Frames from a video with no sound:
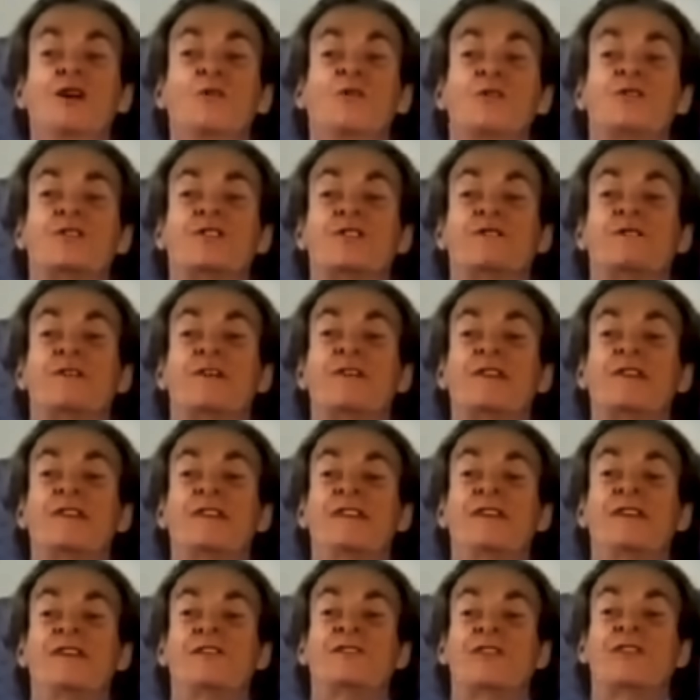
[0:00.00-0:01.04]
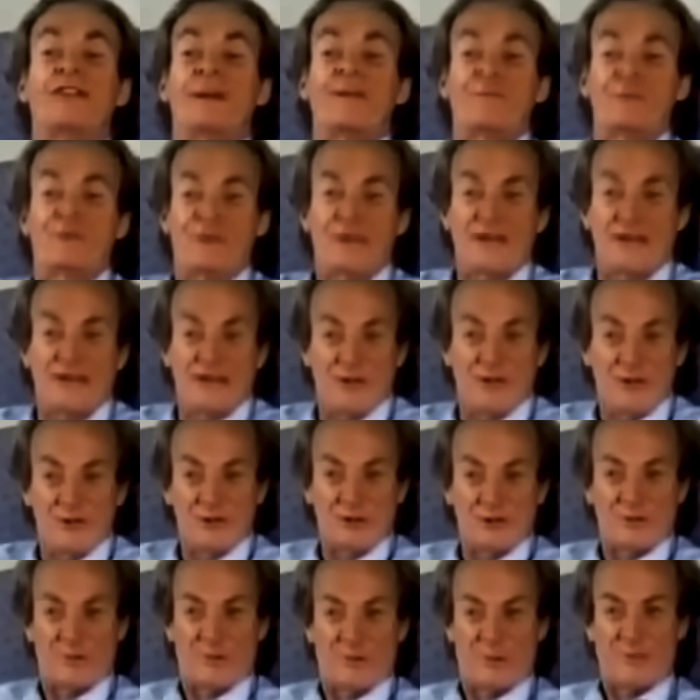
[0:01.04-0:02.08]
which are the very things that I'm trying to
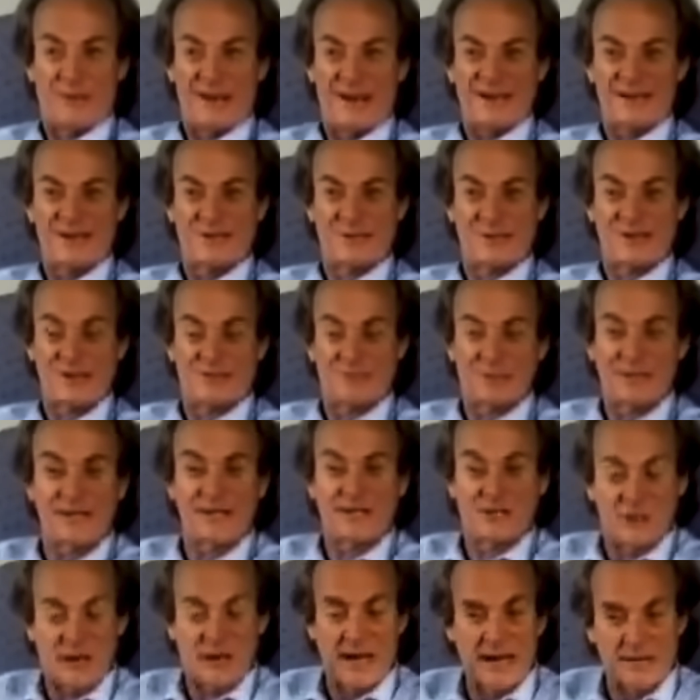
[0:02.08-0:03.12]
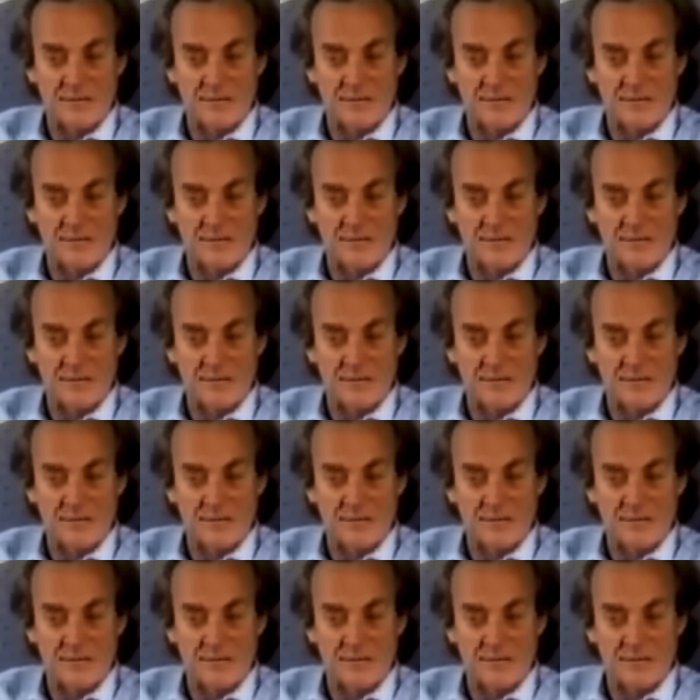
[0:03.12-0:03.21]
use the rubber bands to explain, so I